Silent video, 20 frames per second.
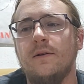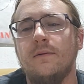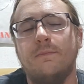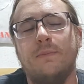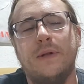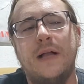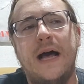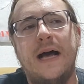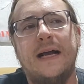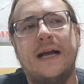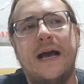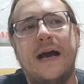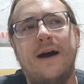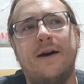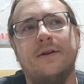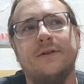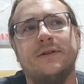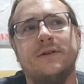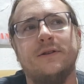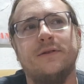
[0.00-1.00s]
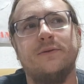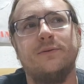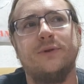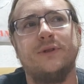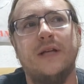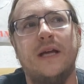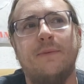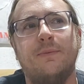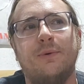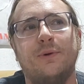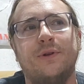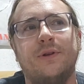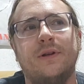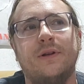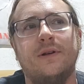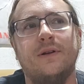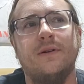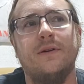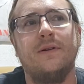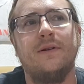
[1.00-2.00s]
Black House was able
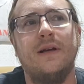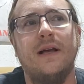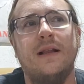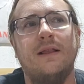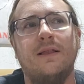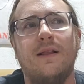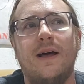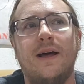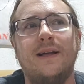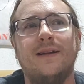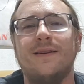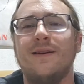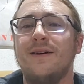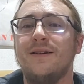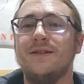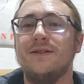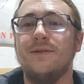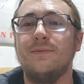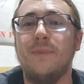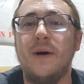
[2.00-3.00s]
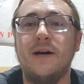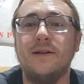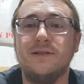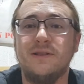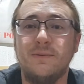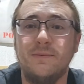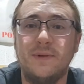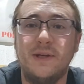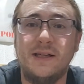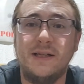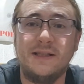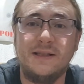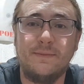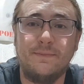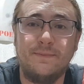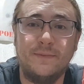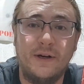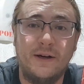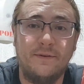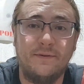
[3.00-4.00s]
to enlighten us about some things
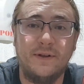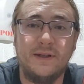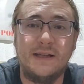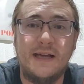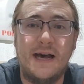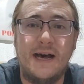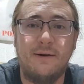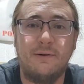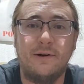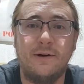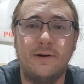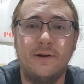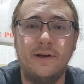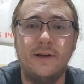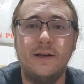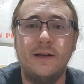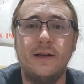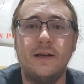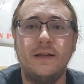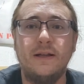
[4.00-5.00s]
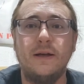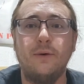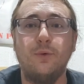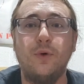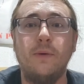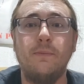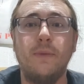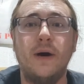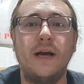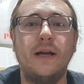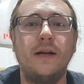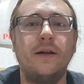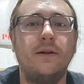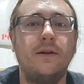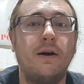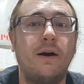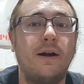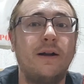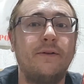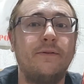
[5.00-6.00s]
of the tower that we might
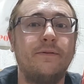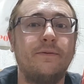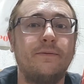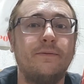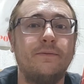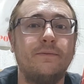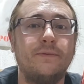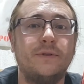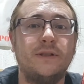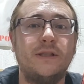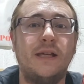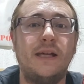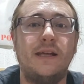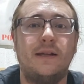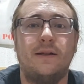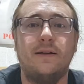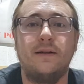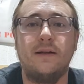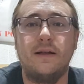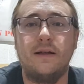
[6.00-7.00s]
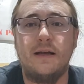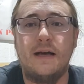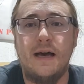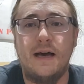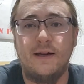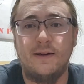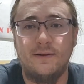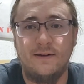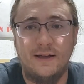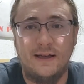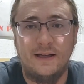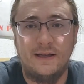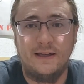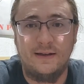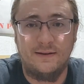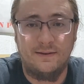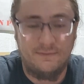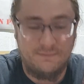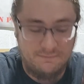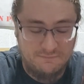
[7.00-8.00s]
not have seen had he
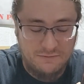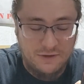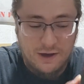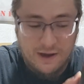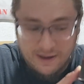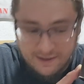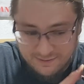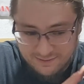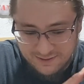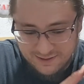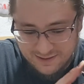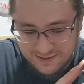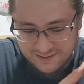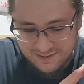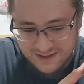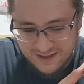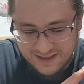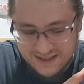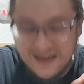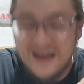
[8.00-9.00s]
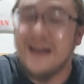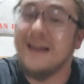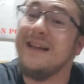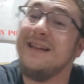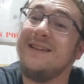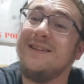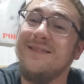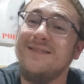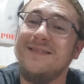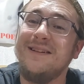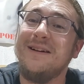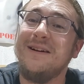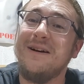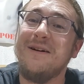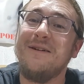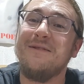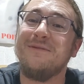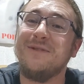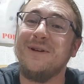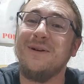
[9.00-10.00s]
not decided,
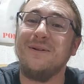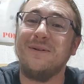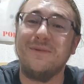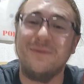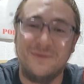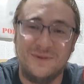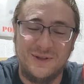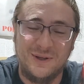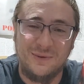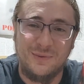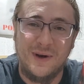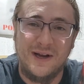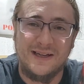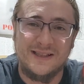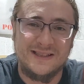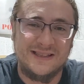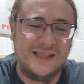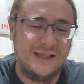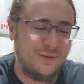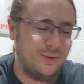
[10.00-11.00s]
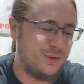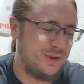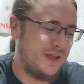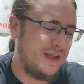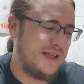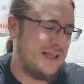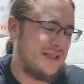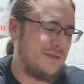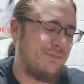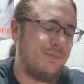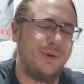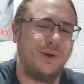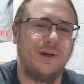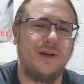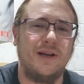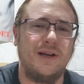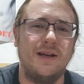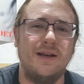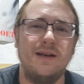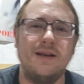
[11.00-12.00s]
to write a sequel to this
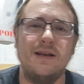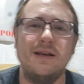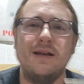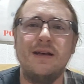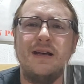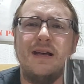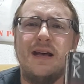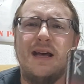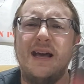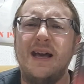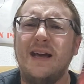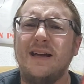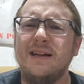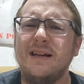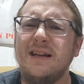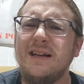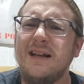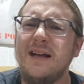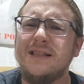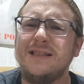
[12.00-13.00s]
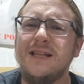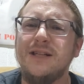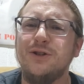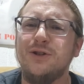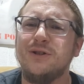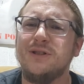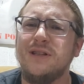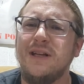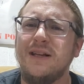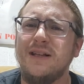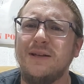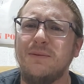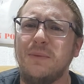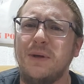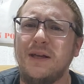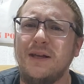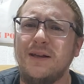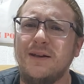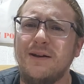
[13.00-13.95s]
book. And that's interesting to me.